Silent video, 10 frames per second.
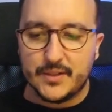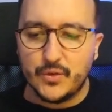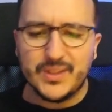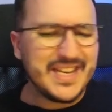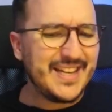
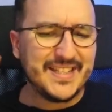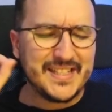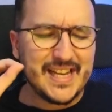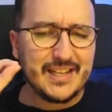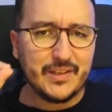don't get
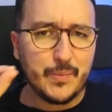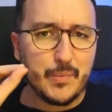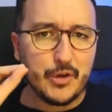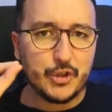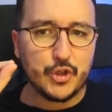that
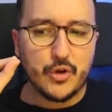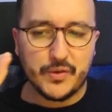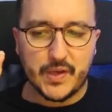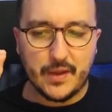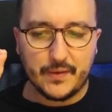much
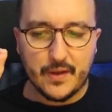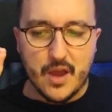content.